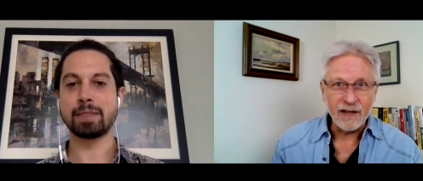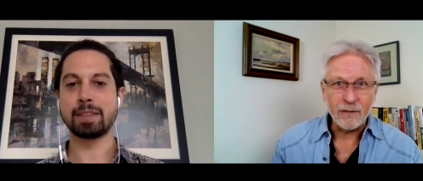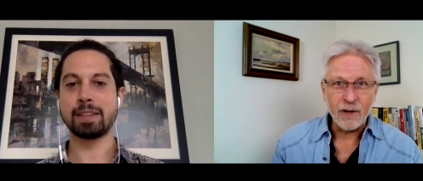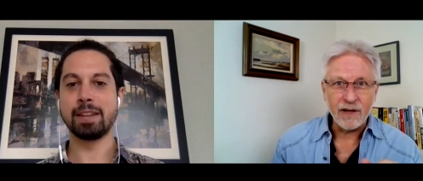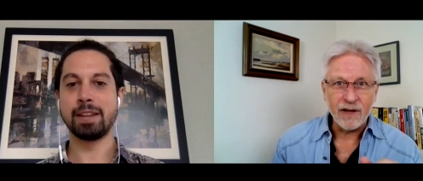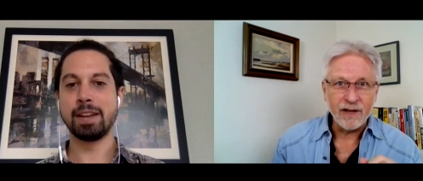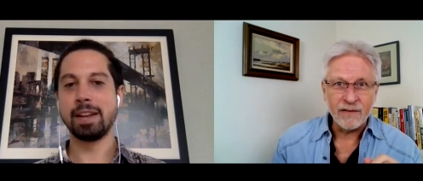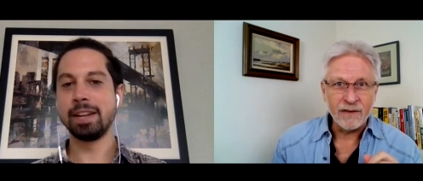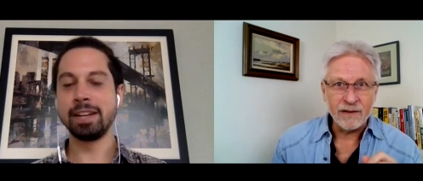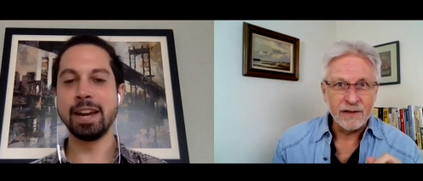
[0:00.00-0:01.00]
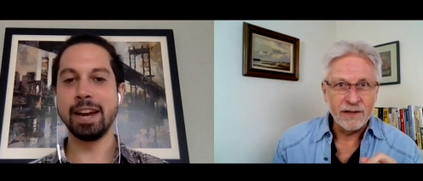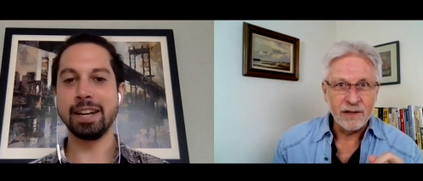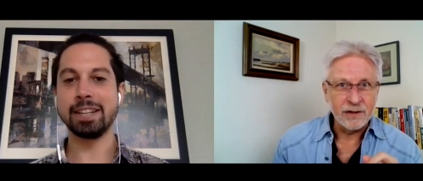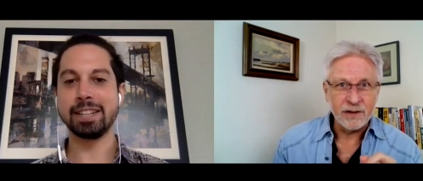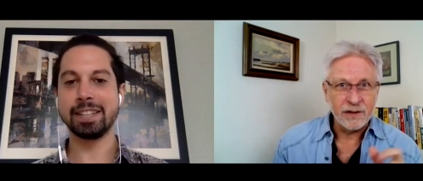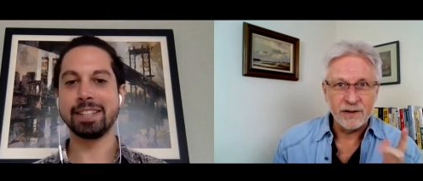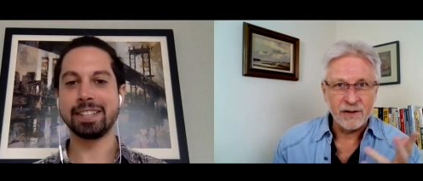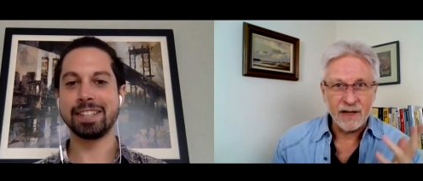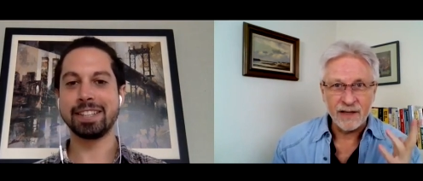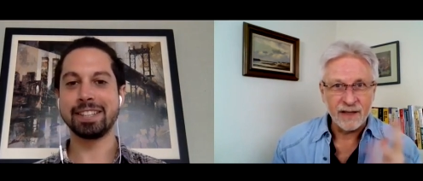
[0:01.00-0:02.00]
Speaker 1: leeway given yeah. to you,
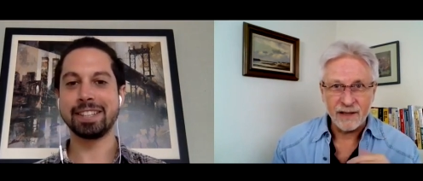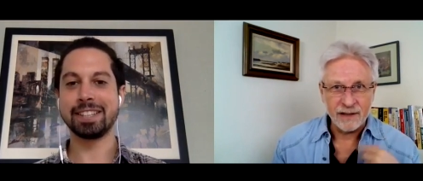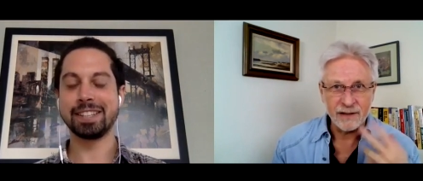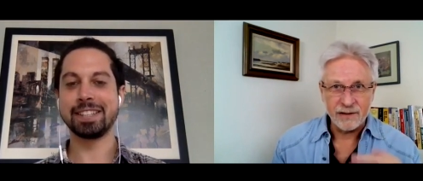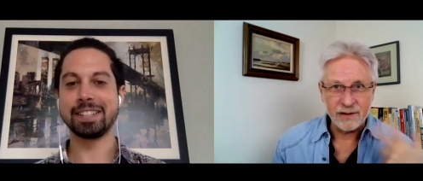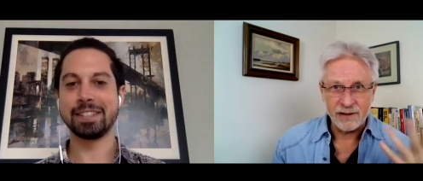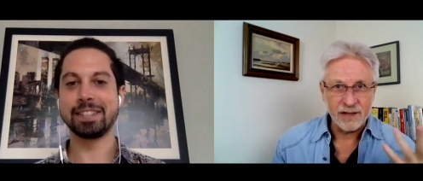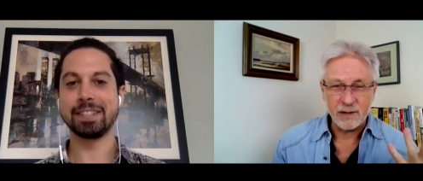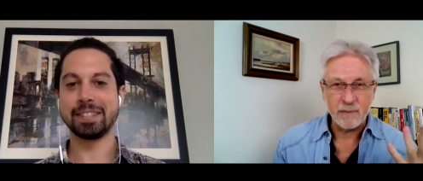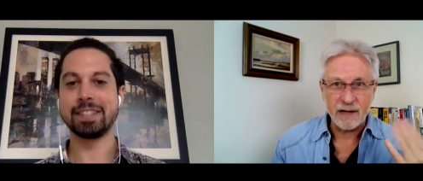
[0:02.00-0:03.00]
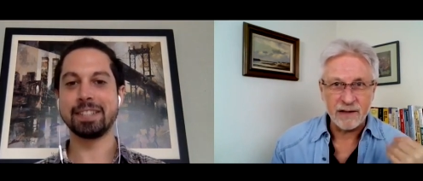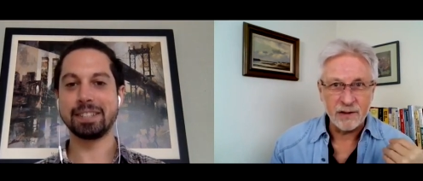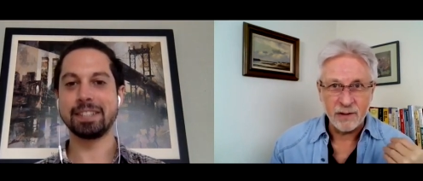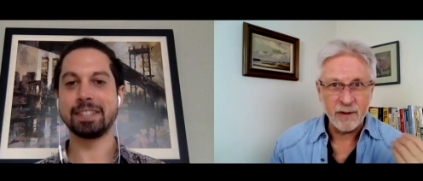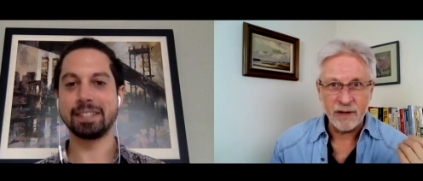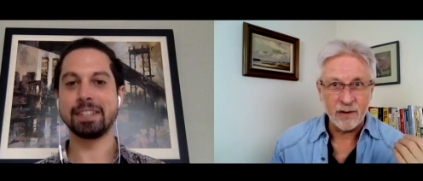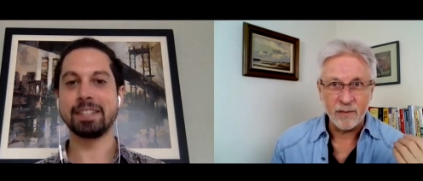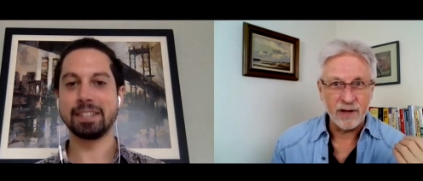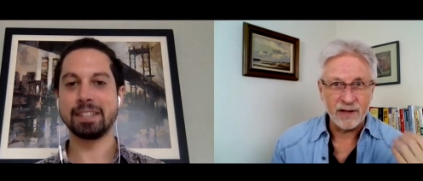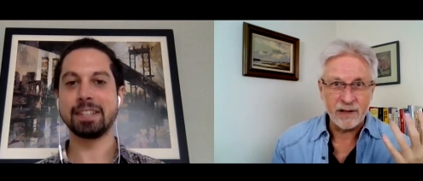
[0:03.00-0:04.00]
right? Like you're just expected to be
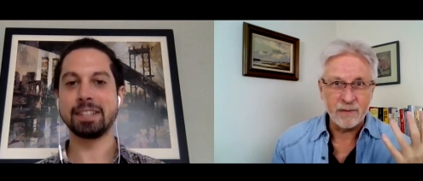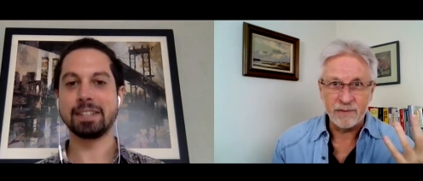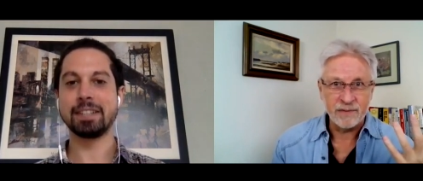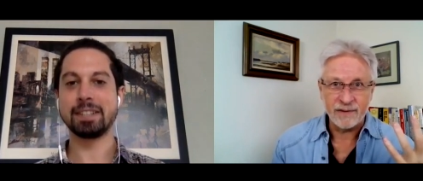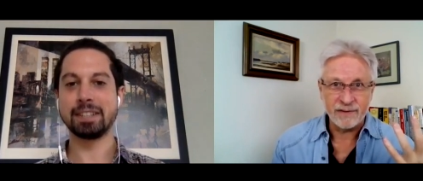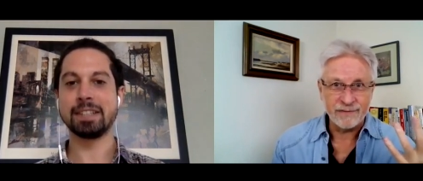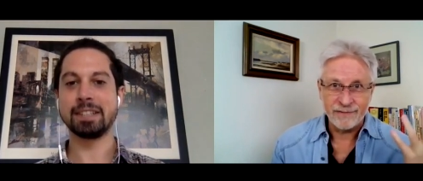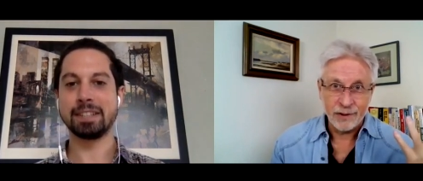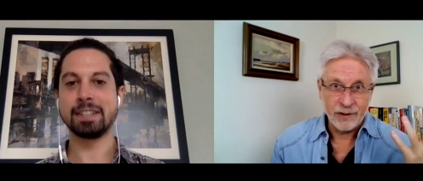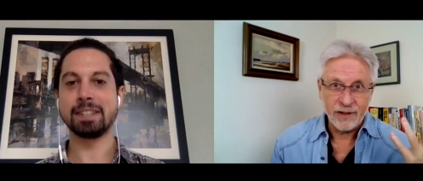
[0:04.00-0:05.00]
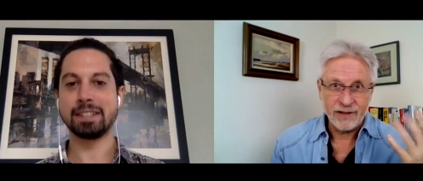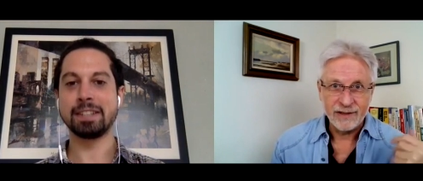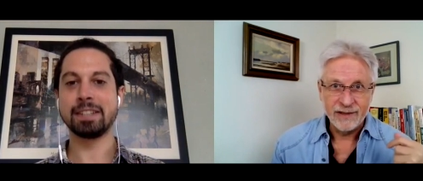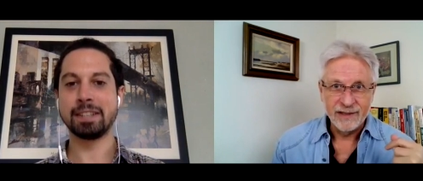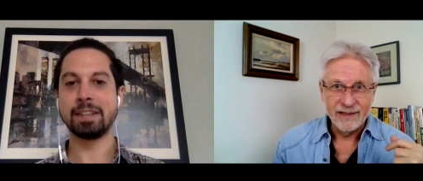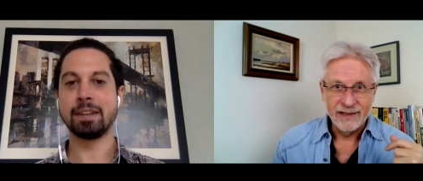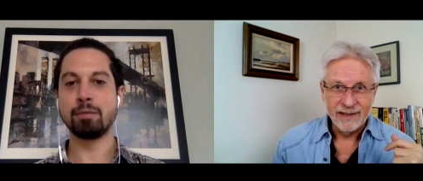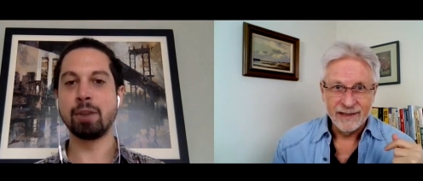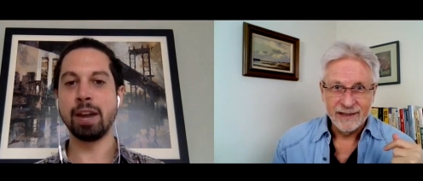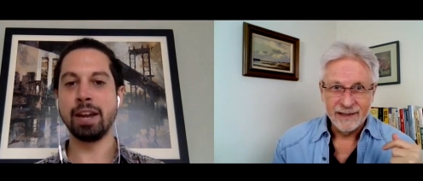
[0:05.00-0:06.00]
normal, except you're not.
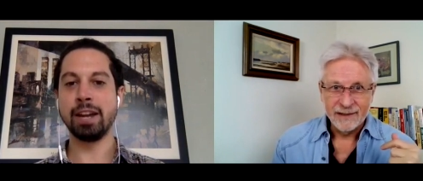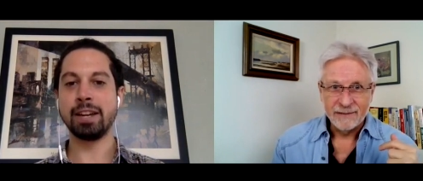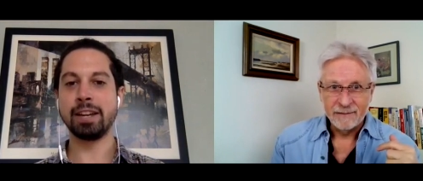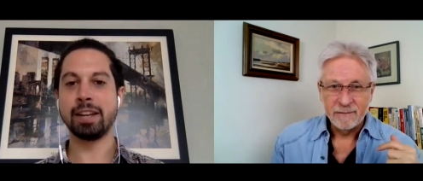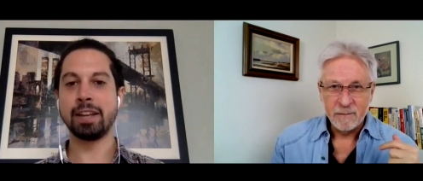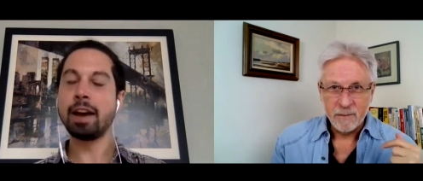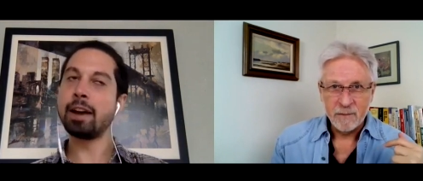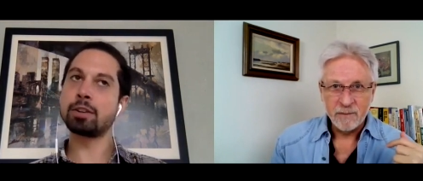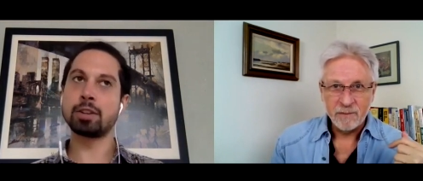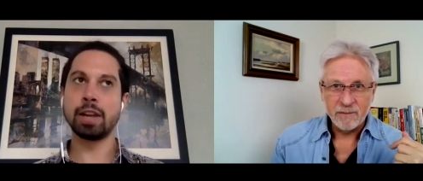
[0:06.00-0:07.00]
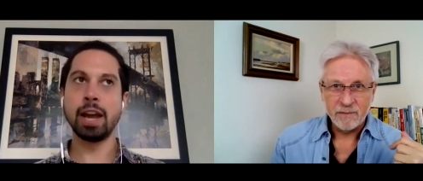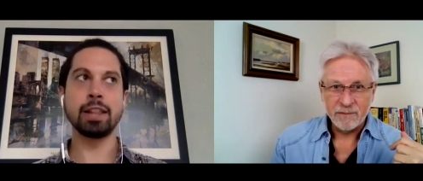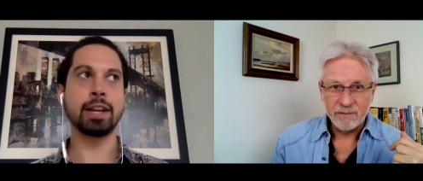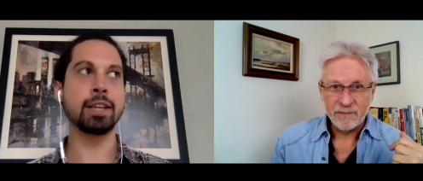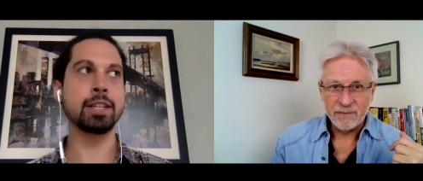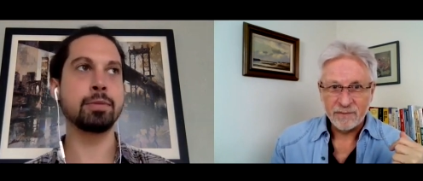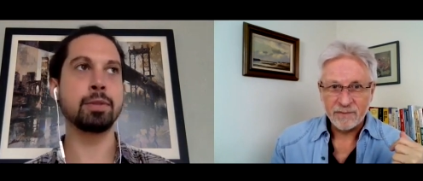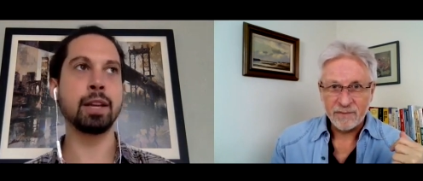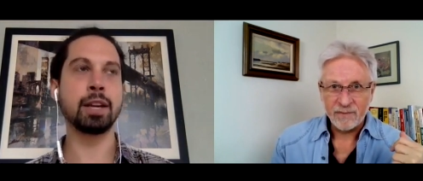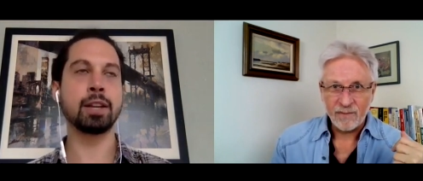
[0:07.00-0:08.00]
Speaker 2: Right, and also, yeah, like it's
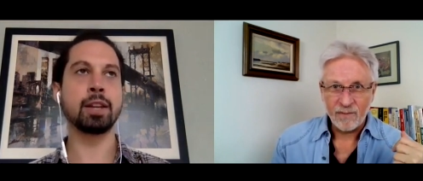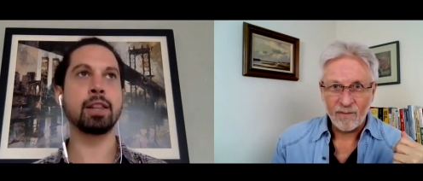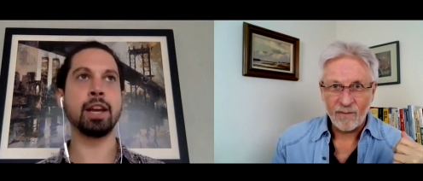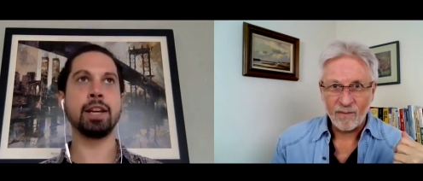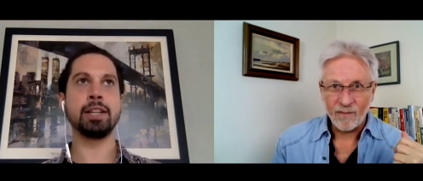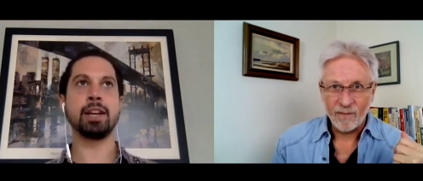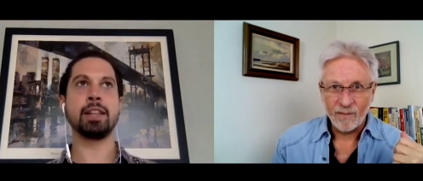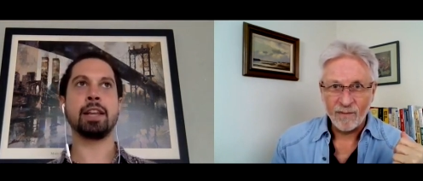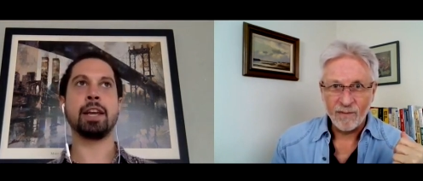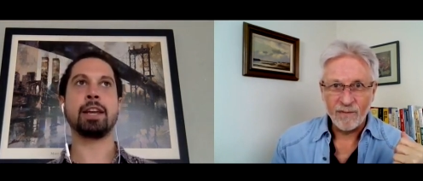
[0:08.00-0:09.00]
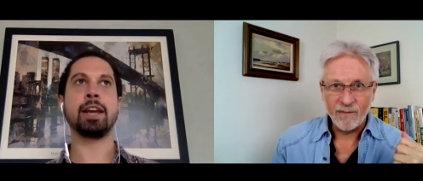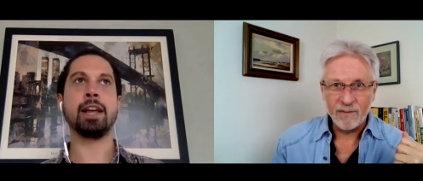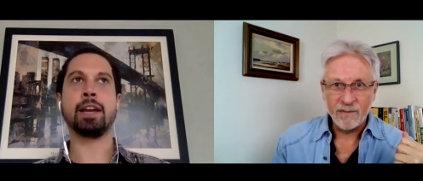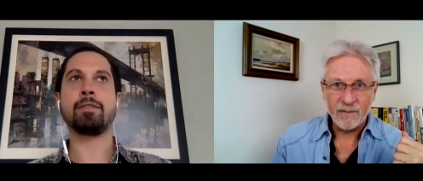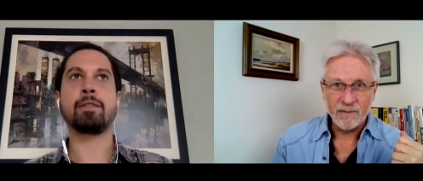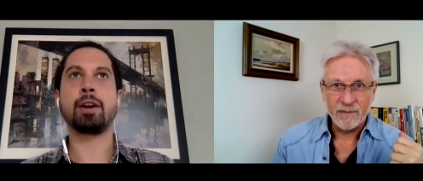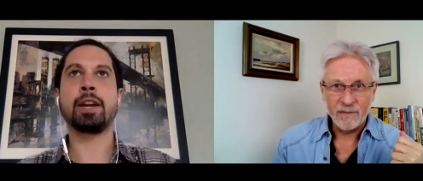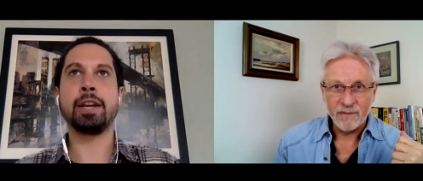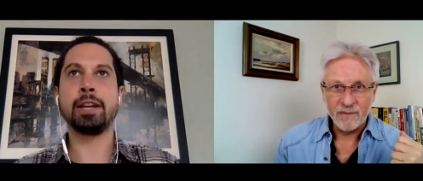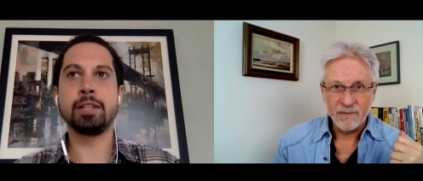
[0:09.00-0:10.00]
like the idea that like yeah, like for a
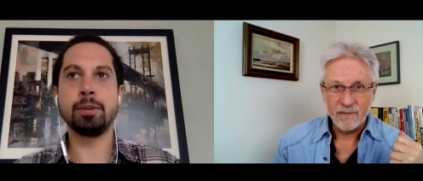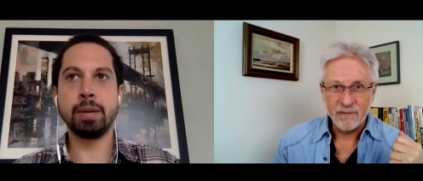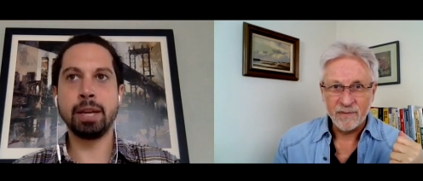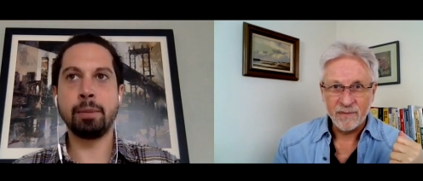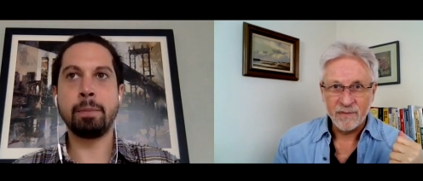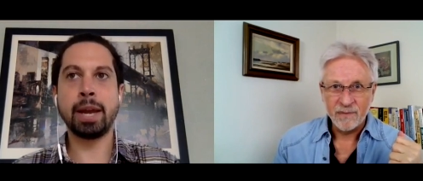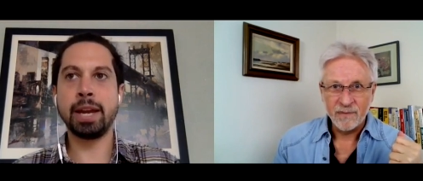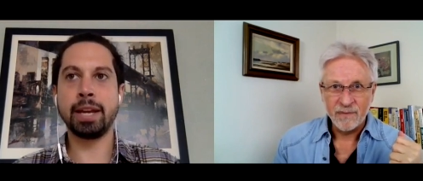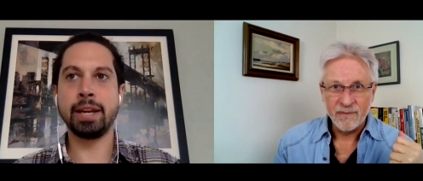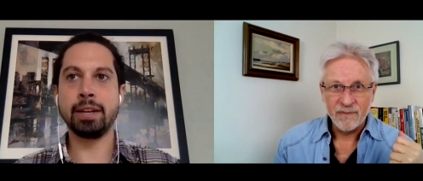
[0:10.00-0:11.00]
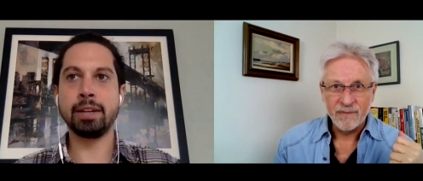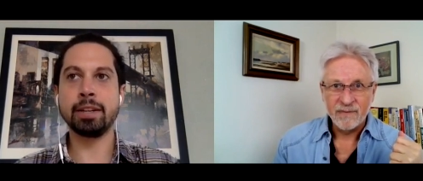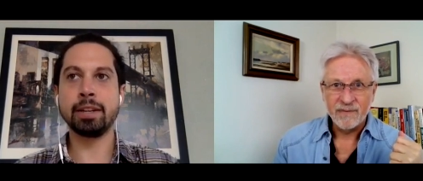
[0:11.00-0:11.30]
kid to be in pain,